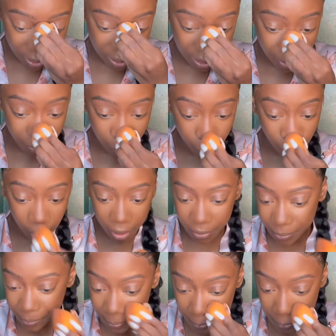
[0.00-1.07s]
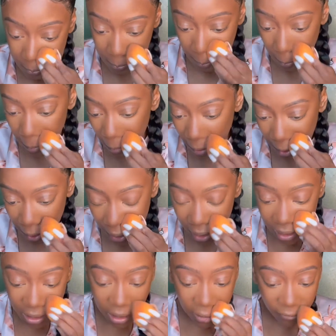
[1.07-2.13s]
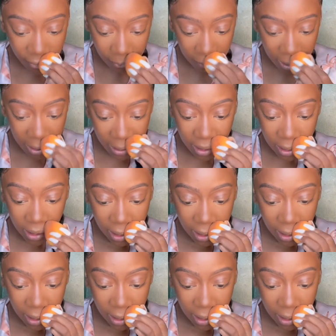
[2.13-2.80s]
number one. And I think for me,